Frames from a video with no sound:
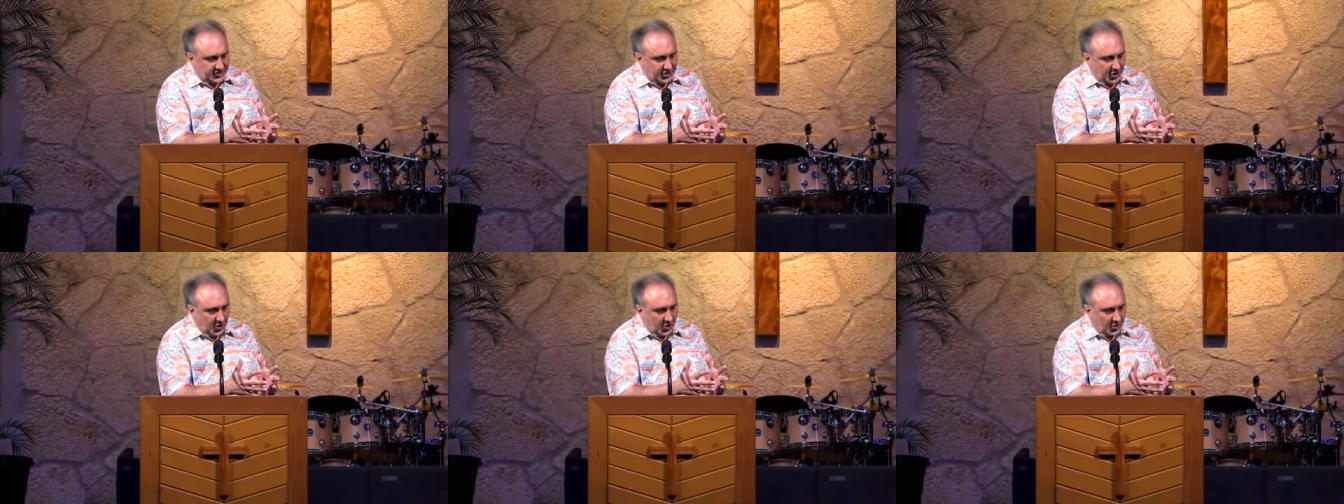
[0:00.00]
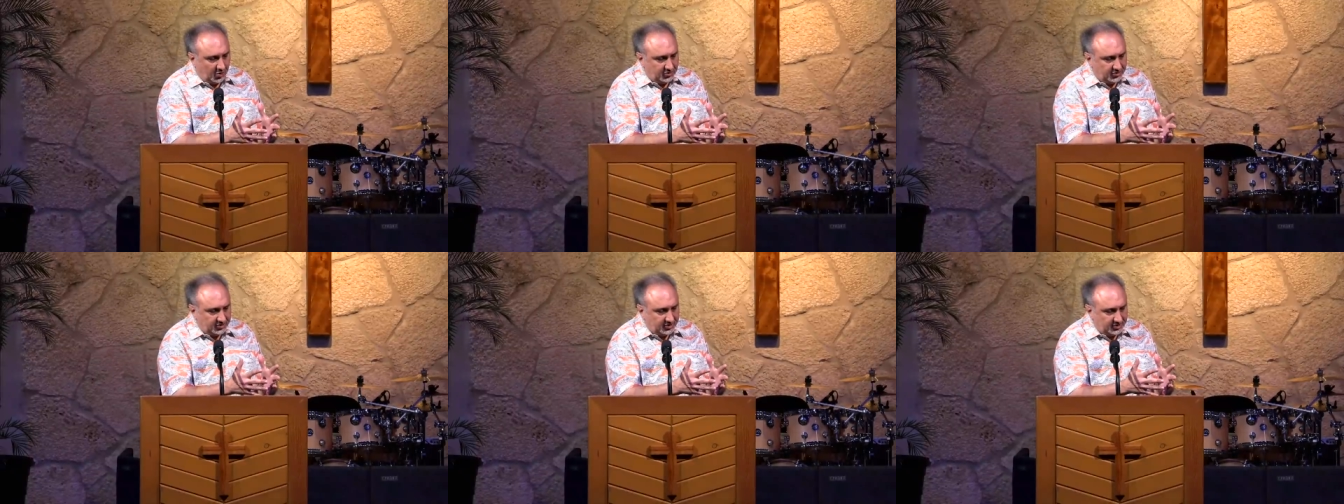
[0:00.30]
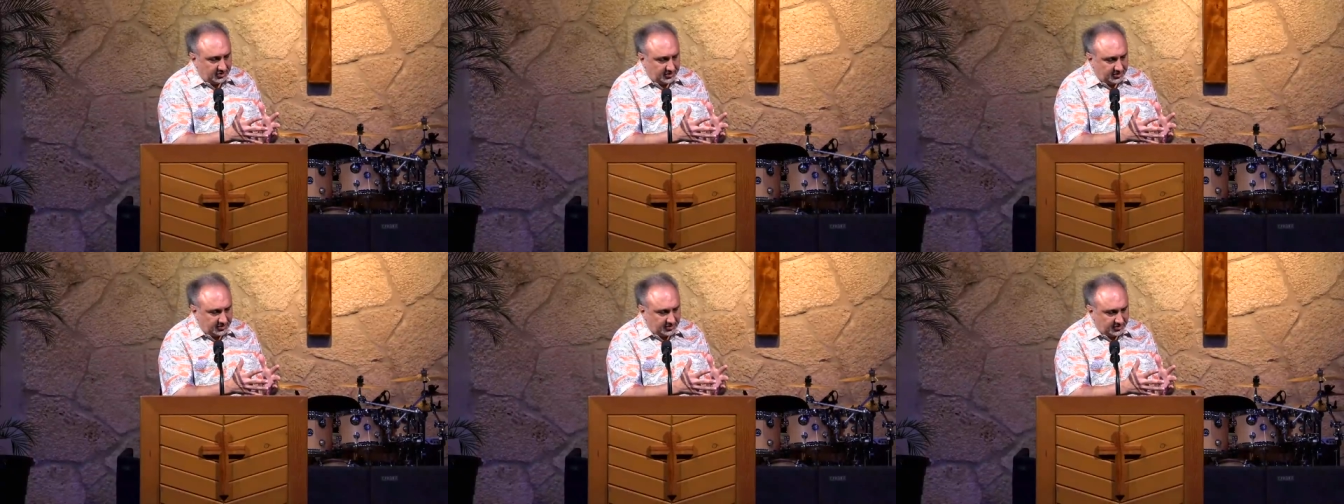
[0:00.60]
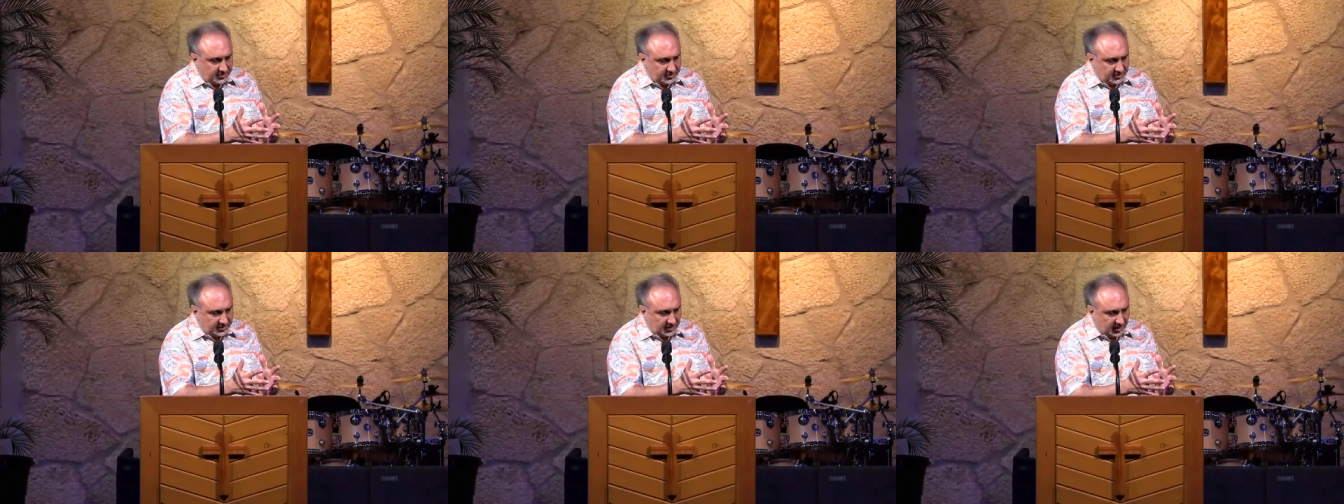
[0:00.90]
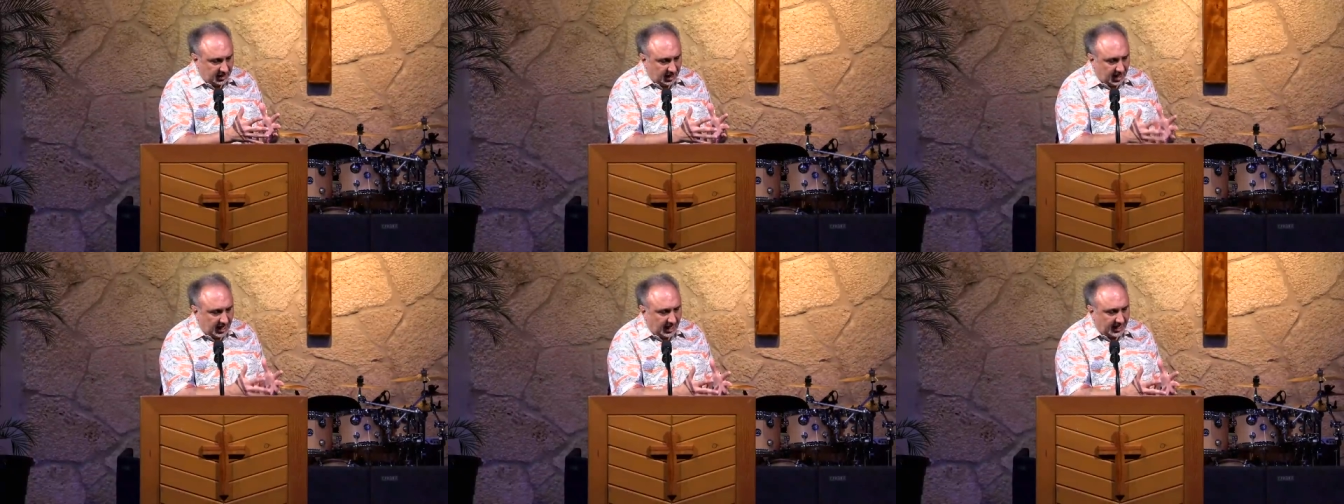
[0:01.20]
don't
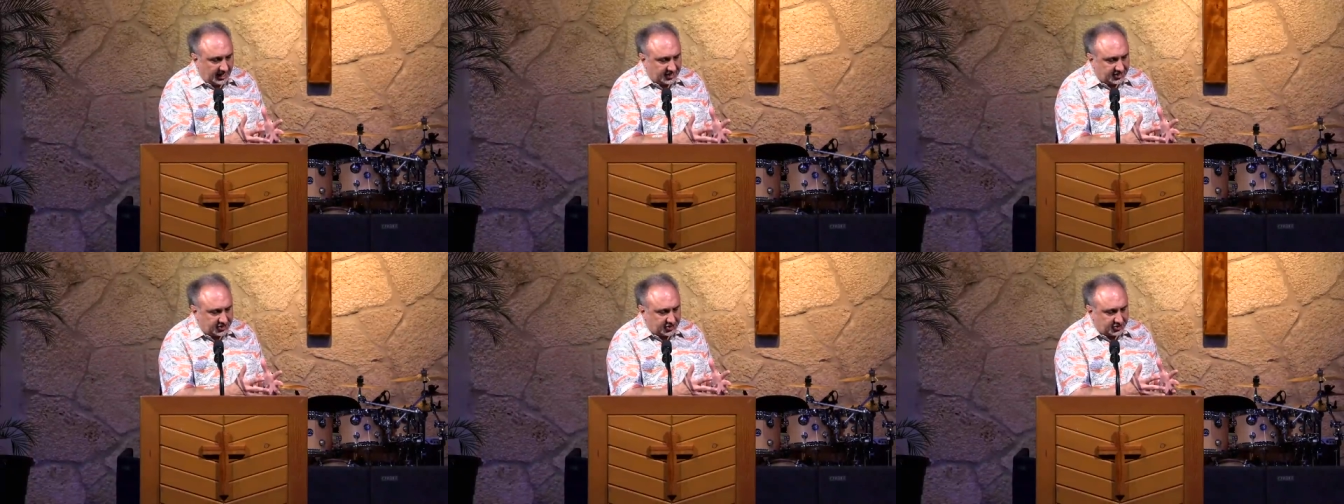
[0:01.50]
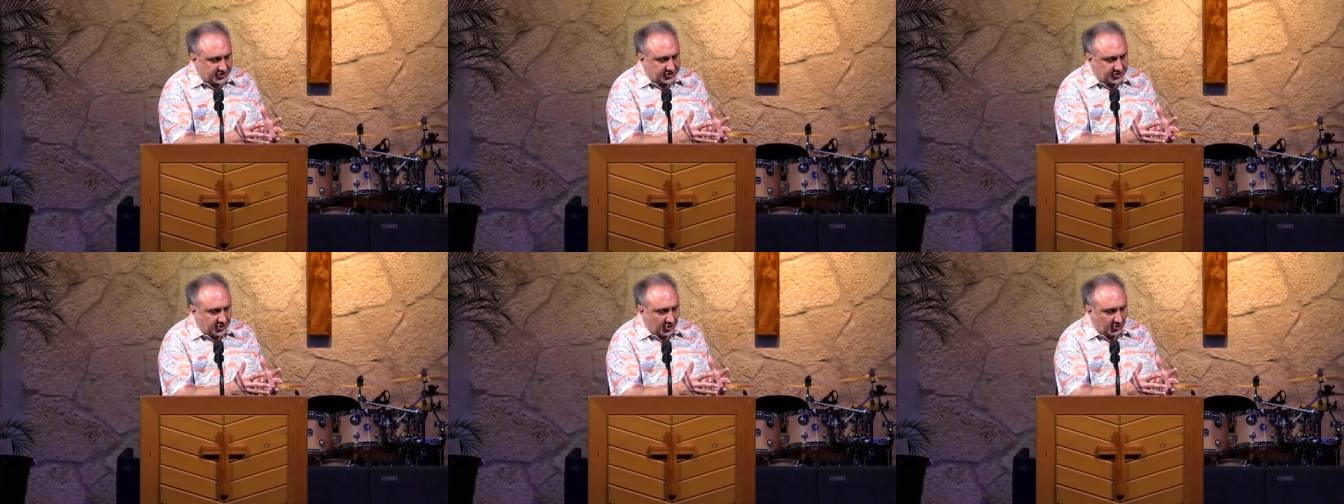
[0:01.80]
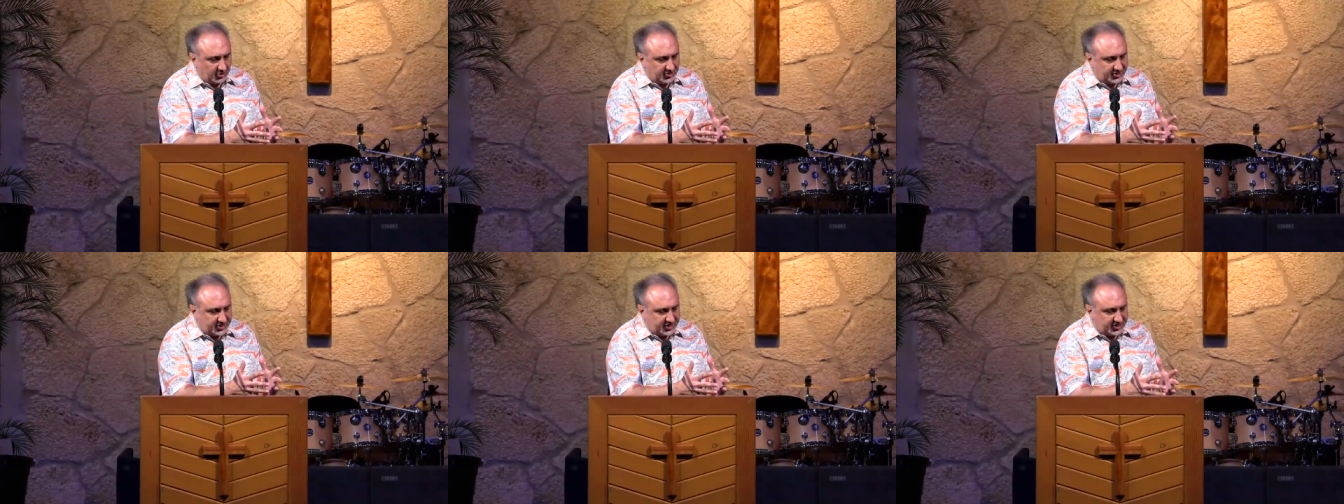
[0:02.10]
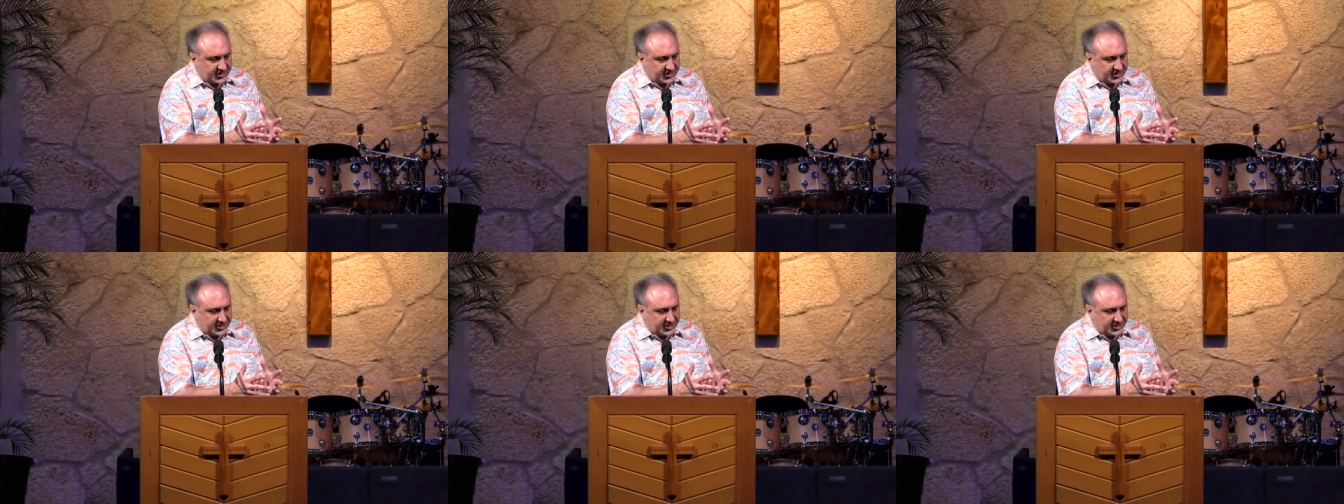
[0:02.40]
lust or don't